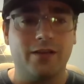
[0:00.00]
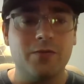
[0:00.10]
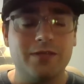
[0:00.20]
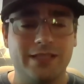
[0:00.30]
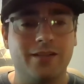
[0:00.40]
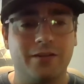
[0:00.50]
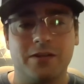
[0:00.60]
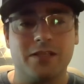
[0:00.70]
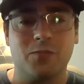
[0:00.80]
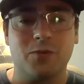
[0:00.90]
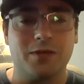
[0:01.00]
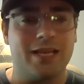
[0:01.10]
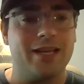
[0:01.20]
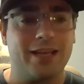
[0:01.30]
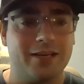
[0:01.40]
dealer is more
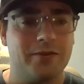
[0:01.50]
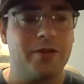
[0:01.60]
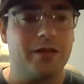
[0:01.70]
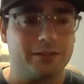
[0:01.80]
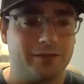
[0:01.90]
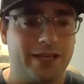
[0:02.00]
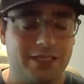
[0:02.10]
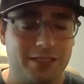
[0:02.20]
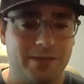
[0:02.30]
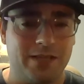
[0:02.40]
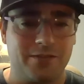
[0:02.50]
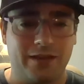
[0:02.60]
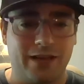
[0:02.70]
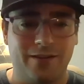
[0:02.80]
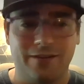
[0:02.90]
dedicated to the electrification space
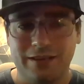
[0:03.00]
right now